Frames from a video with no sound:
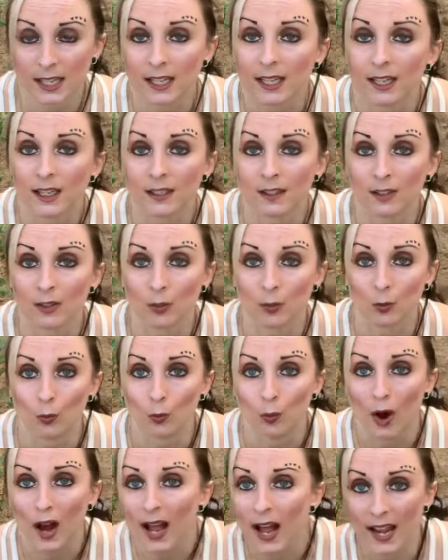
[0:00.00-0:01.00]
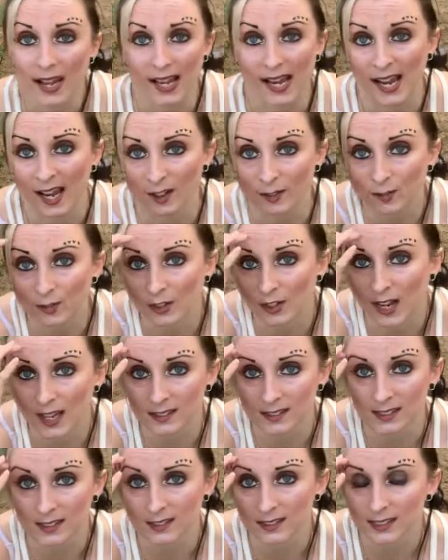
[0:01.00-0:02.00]
in what I have for
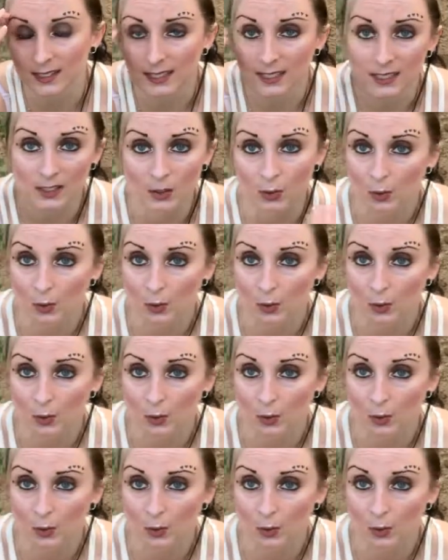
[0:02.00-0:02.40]
essences,